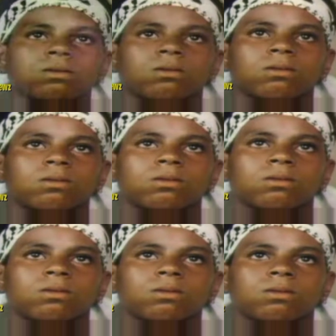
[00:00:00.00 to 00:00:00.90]

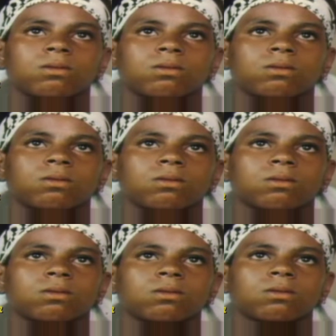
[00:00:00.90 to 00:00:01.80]

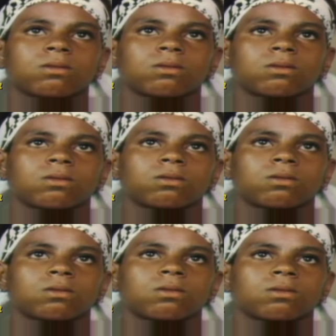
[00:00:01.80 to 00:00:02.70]

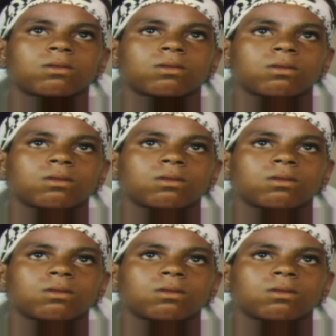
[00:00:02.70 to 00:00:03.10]
(silence)